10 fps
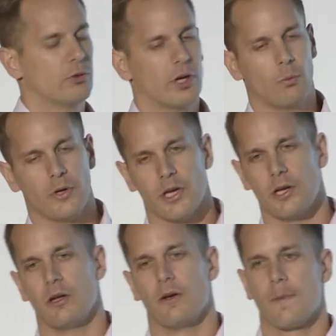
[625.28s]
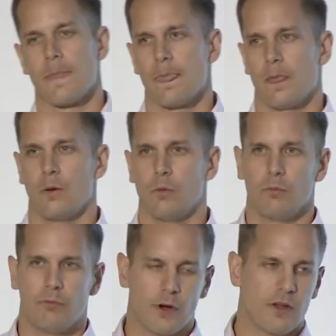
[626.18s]
Now, we're
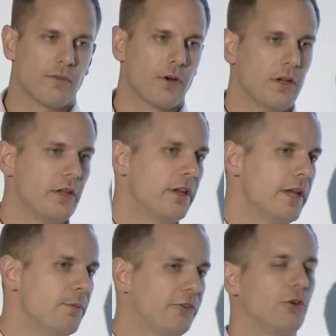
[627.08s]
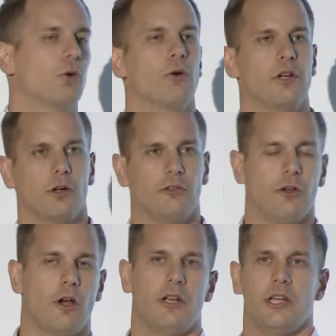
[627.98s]
very, very immature in our
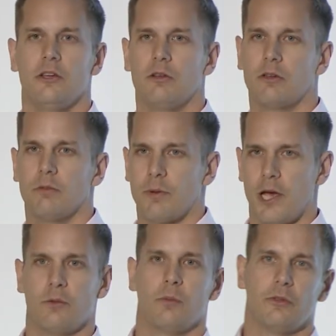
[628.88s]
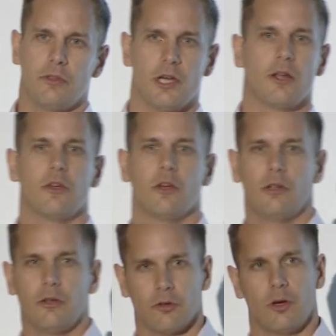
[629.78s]
journey compared with the other
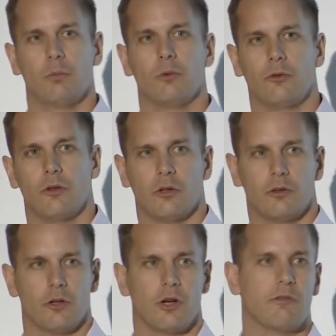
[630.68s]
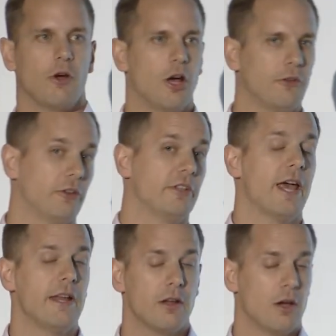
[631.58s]
examples that I've heard to
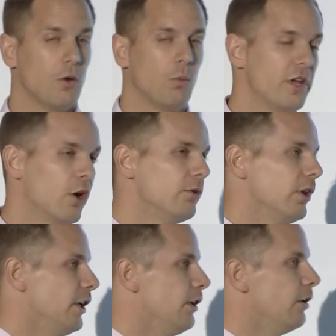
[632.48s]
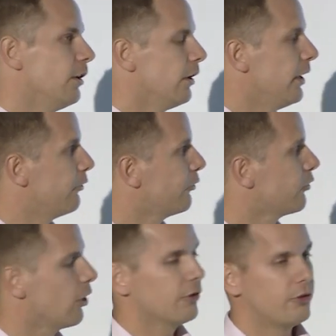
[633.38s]
date. We only
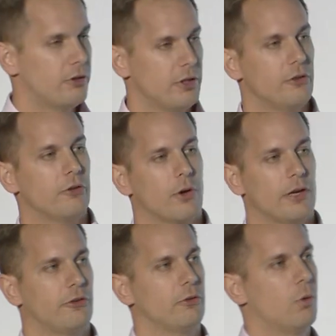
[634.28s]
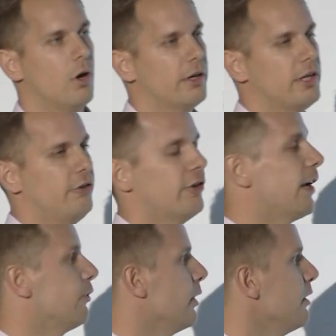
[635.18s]
started the integration work in
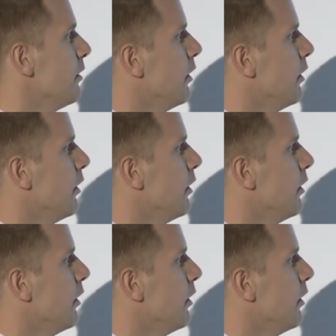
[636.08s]
January.